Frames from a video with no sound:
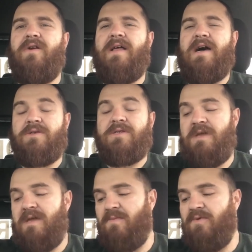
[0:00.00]
It
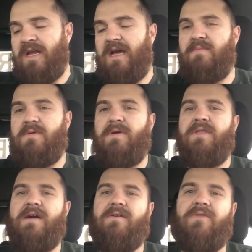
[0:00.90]
allows me more time to
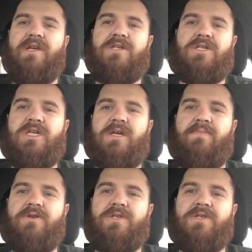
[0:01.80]
build that relationship.